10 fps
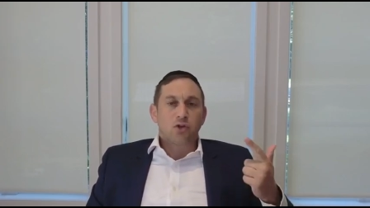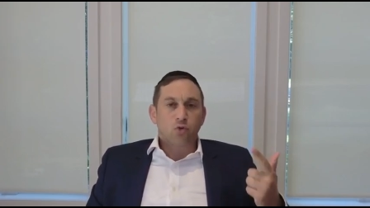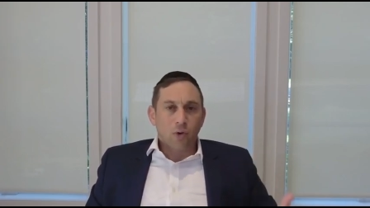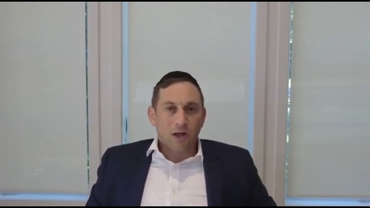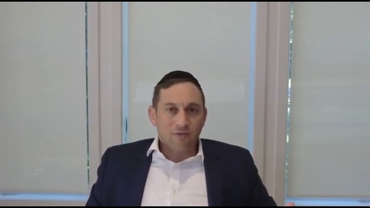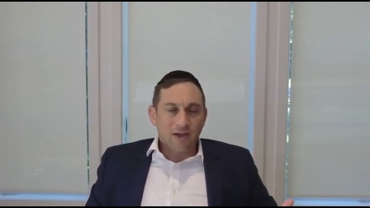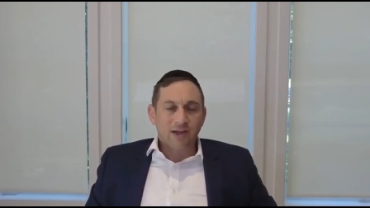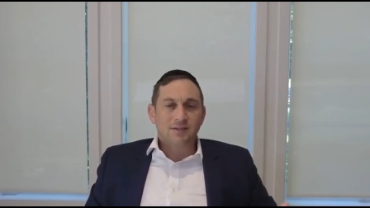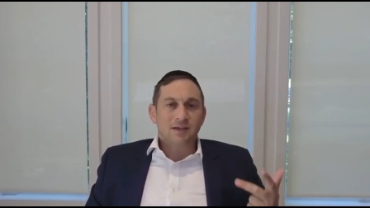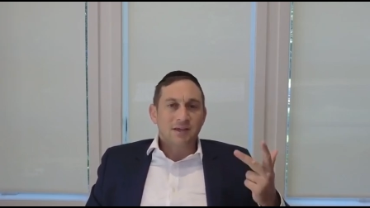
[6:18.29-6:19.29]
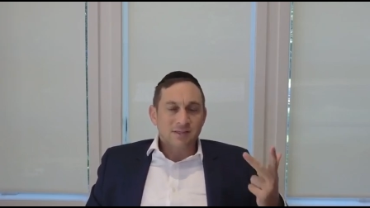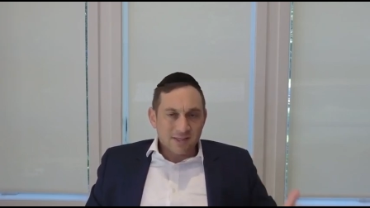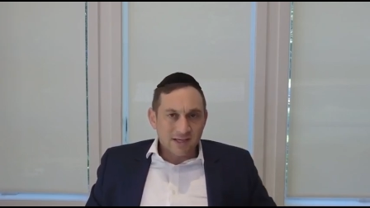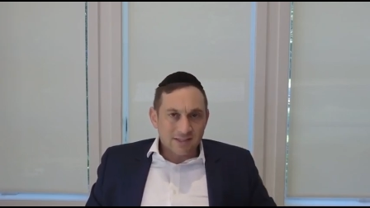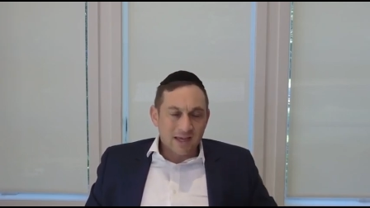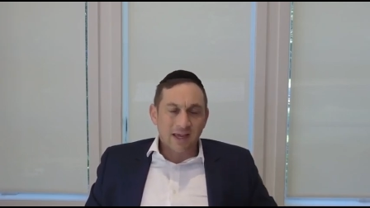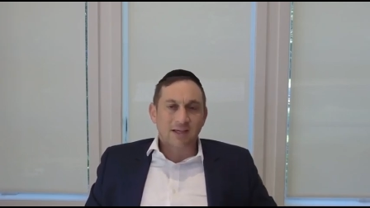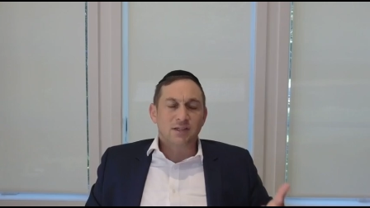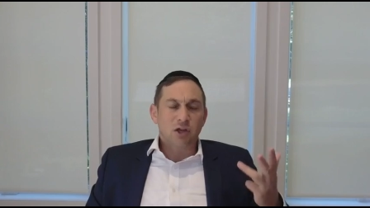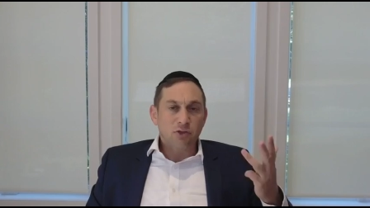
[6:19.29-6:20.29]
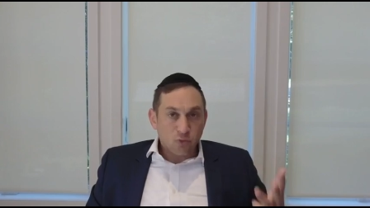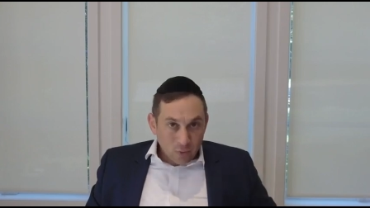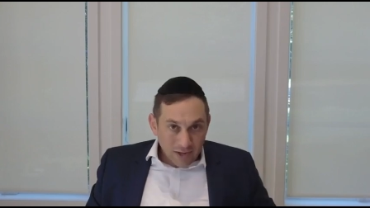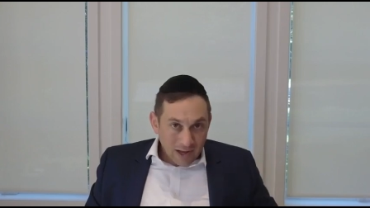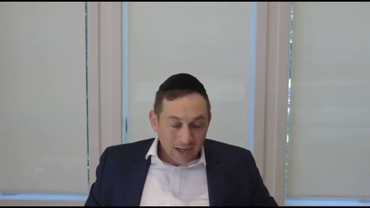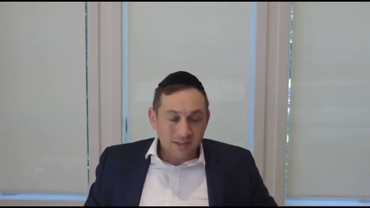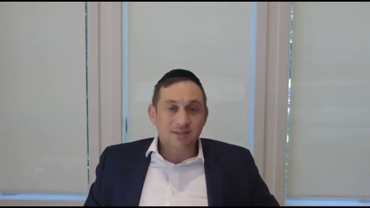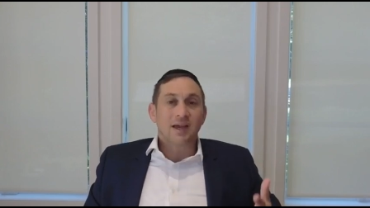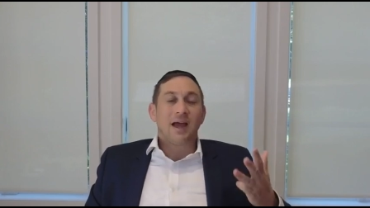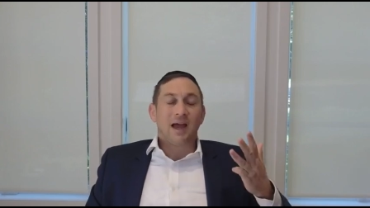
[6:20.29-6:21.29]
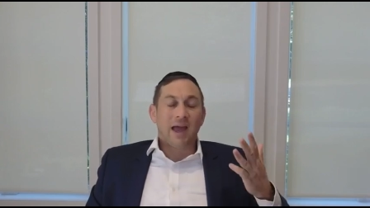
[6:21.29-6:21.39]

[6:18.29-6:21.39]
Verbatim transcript: 12 eggs, 6 eggs, 3 eggs,